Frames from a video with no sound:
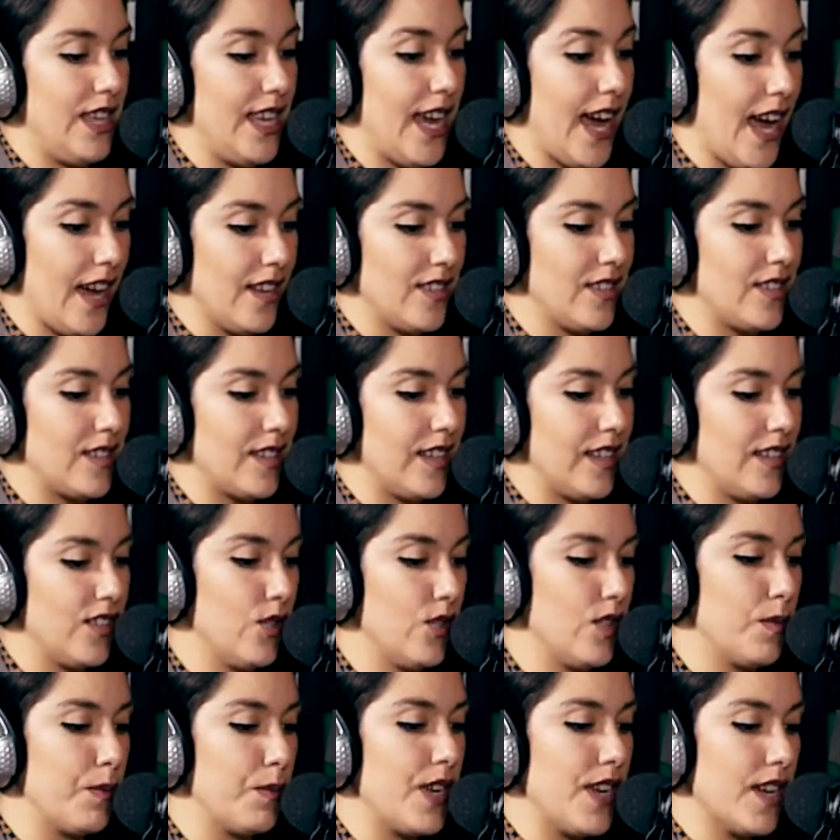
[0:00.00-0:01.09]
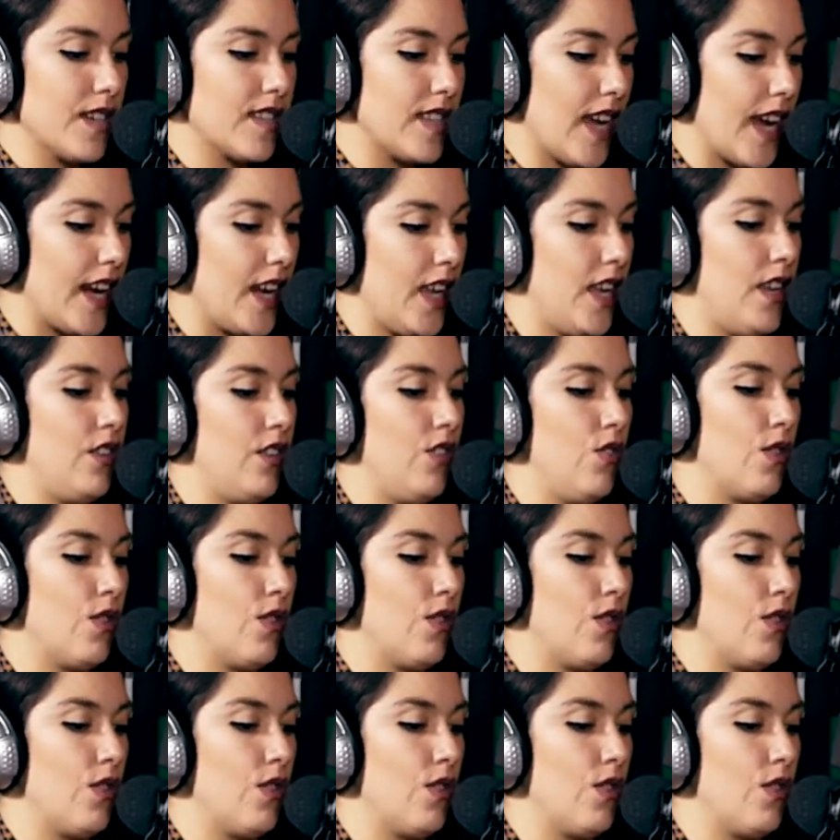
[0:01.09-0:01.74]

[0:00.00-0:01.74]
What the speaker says: Yes. So it's pretty exciting.